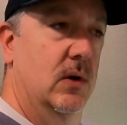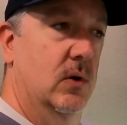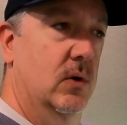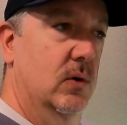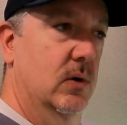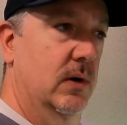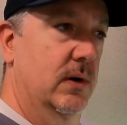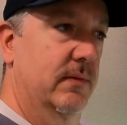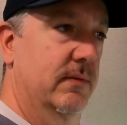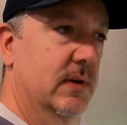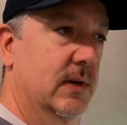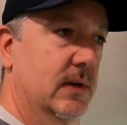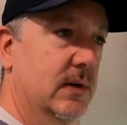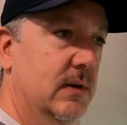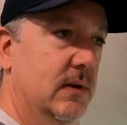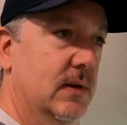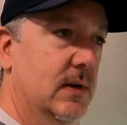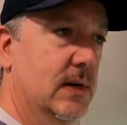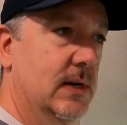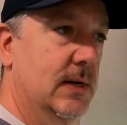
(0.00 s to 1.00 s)
or
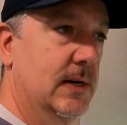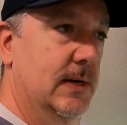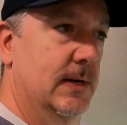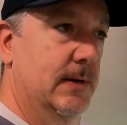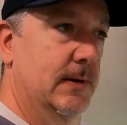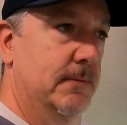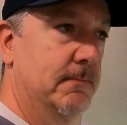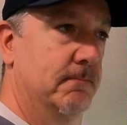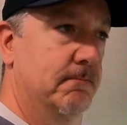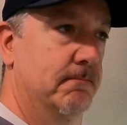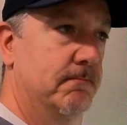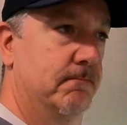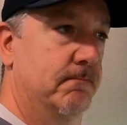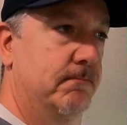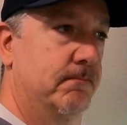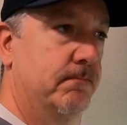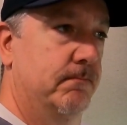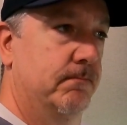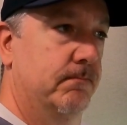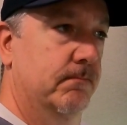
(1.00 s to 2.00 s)
even
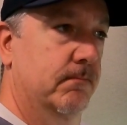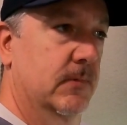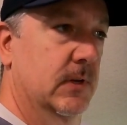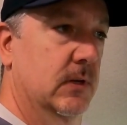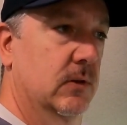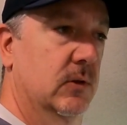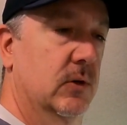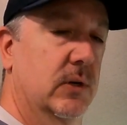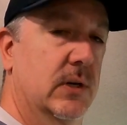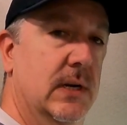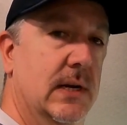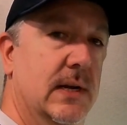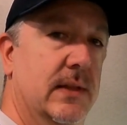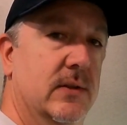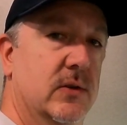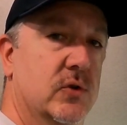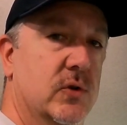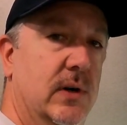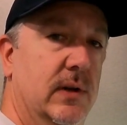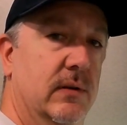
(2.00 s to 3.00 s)
looking
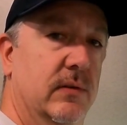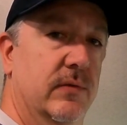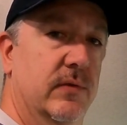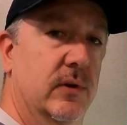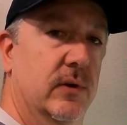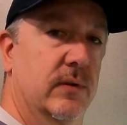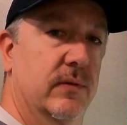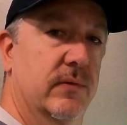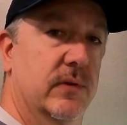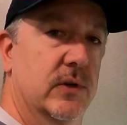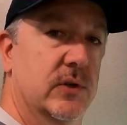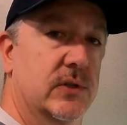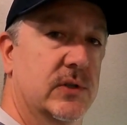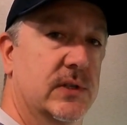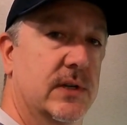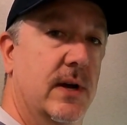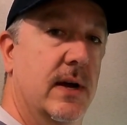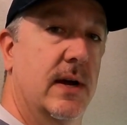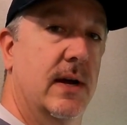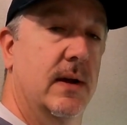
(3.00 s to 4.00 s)
at the trailer for the
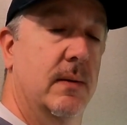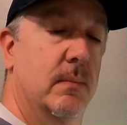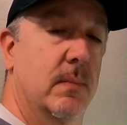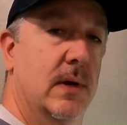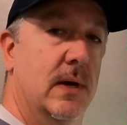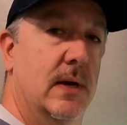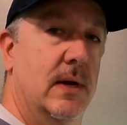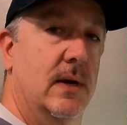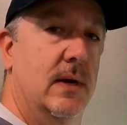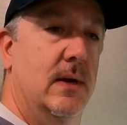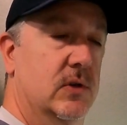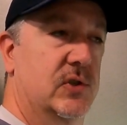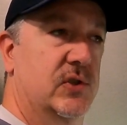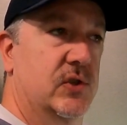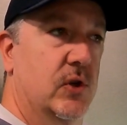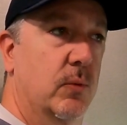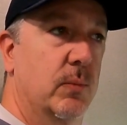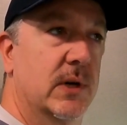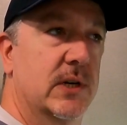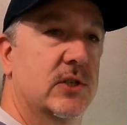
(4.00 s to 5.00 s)
first time, there's
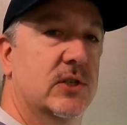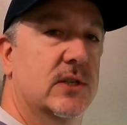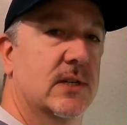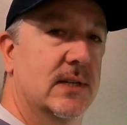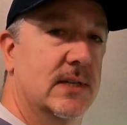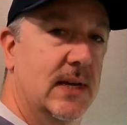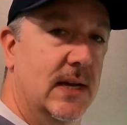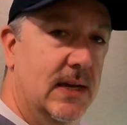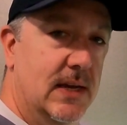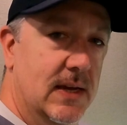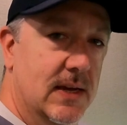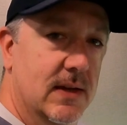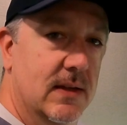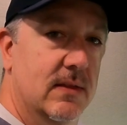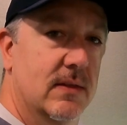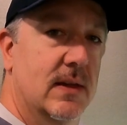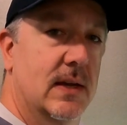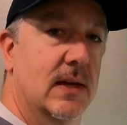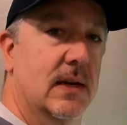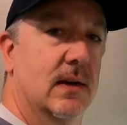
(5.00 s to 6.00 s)
so much to take
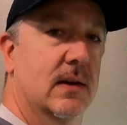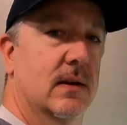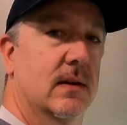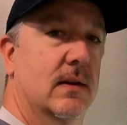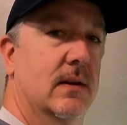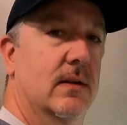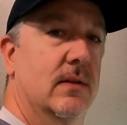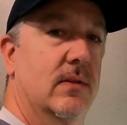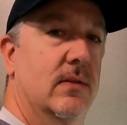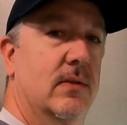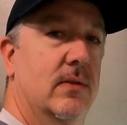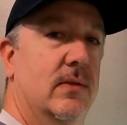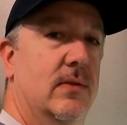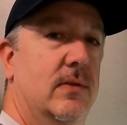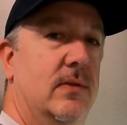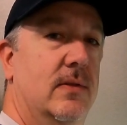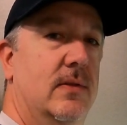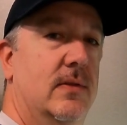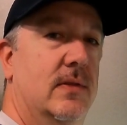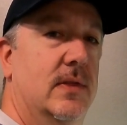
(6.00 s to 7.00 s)
in that
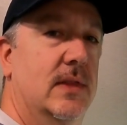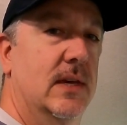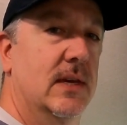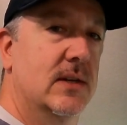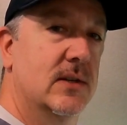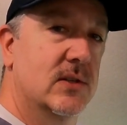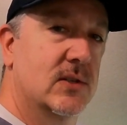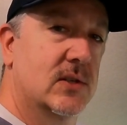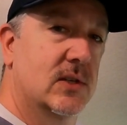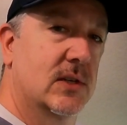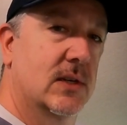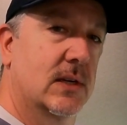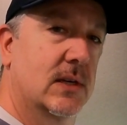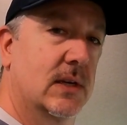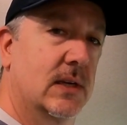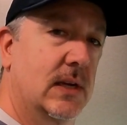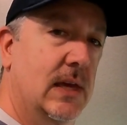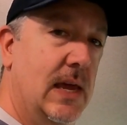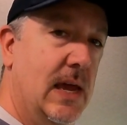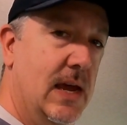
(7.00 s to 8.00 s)
things
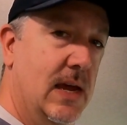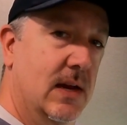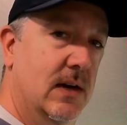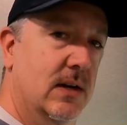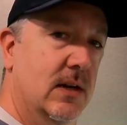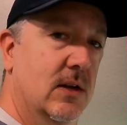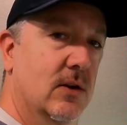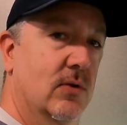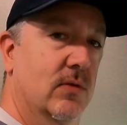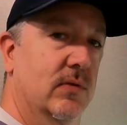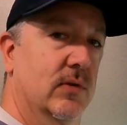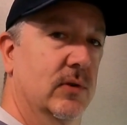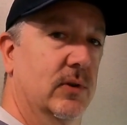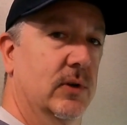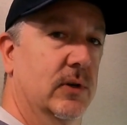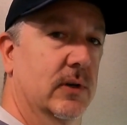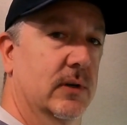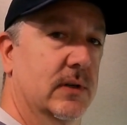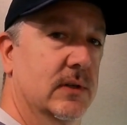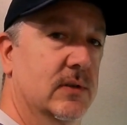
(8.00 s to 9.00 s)
can get
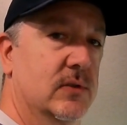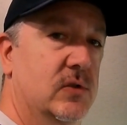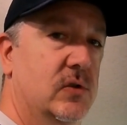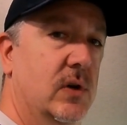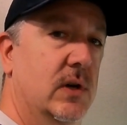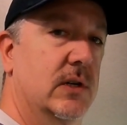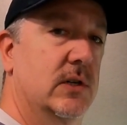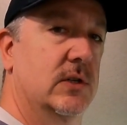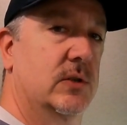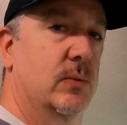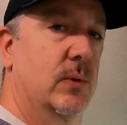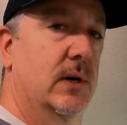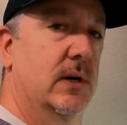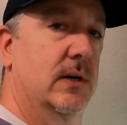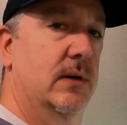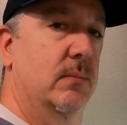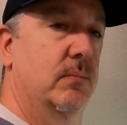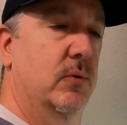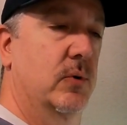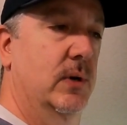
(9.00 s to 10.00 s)
overlooked. And so I just
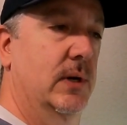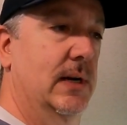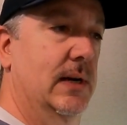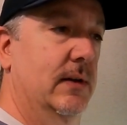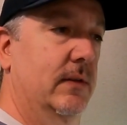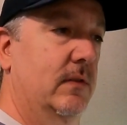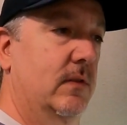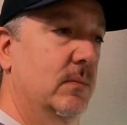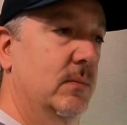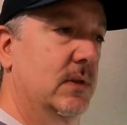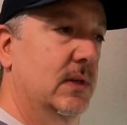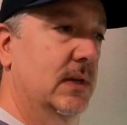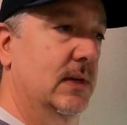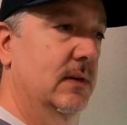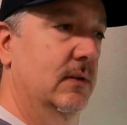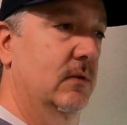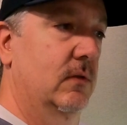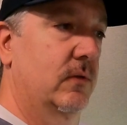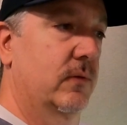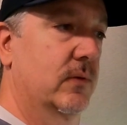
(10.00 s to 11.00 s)
wanted to point out some
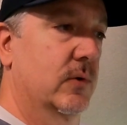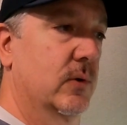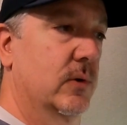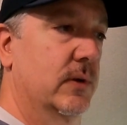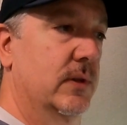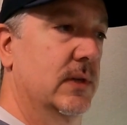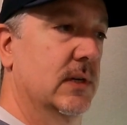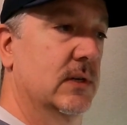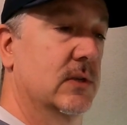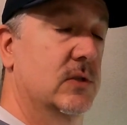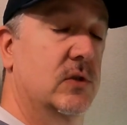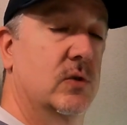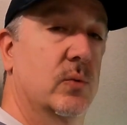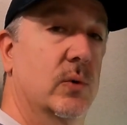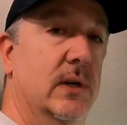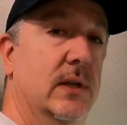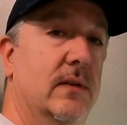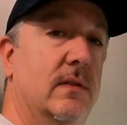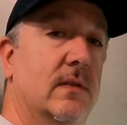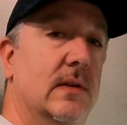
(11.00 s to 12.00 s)
things for this
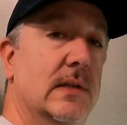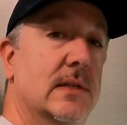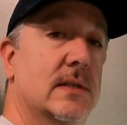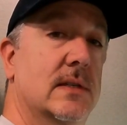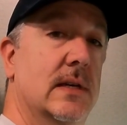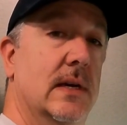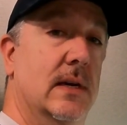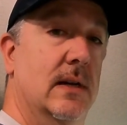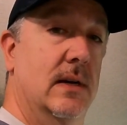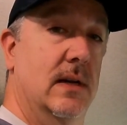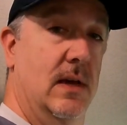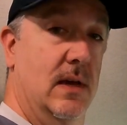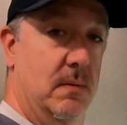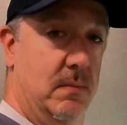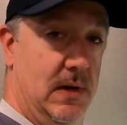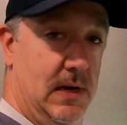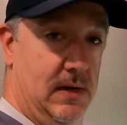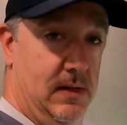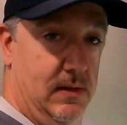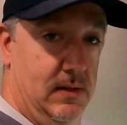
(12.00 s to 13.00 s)

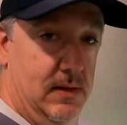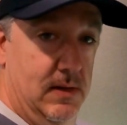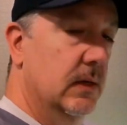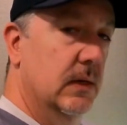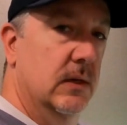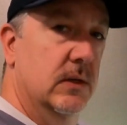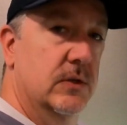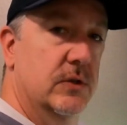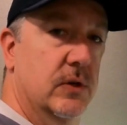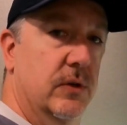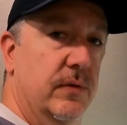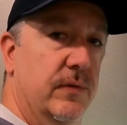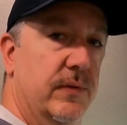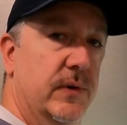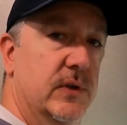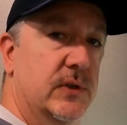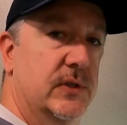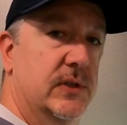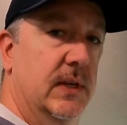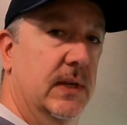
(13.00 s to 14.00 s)
2610 ML. So the
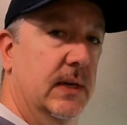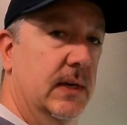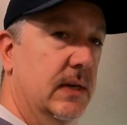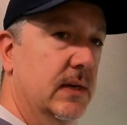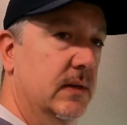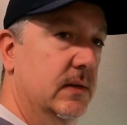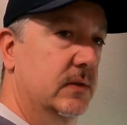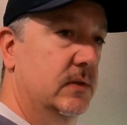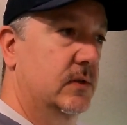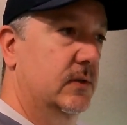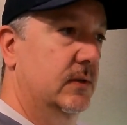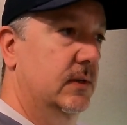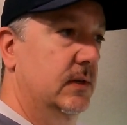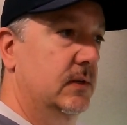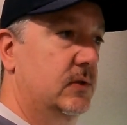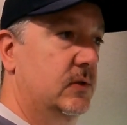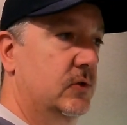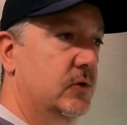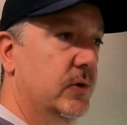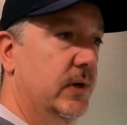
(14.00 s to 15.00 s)
first thing is
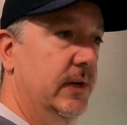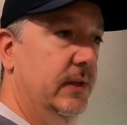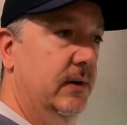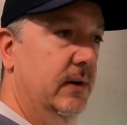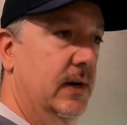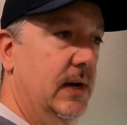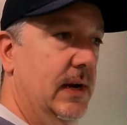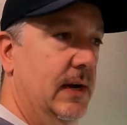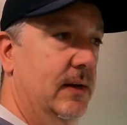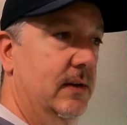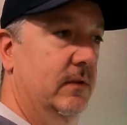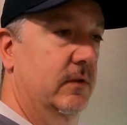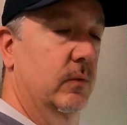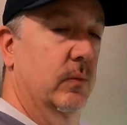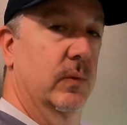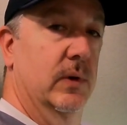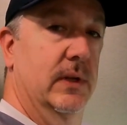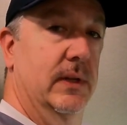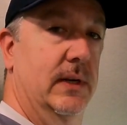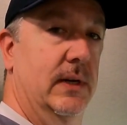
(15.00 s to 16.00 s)
this trailer has a
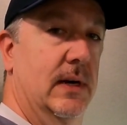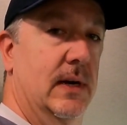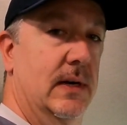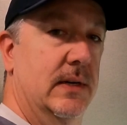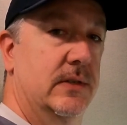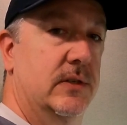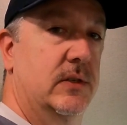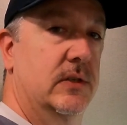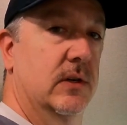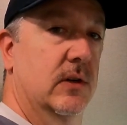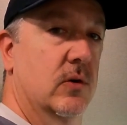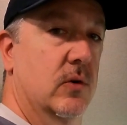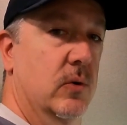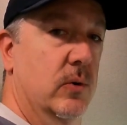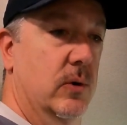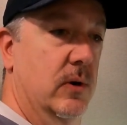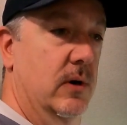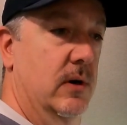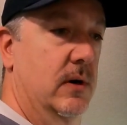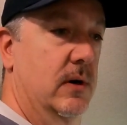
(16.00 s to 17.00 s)
really nice
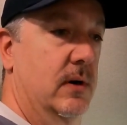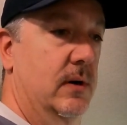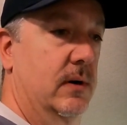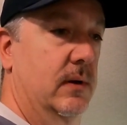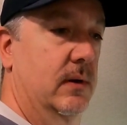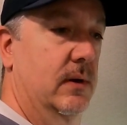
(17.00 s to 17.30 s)
decor.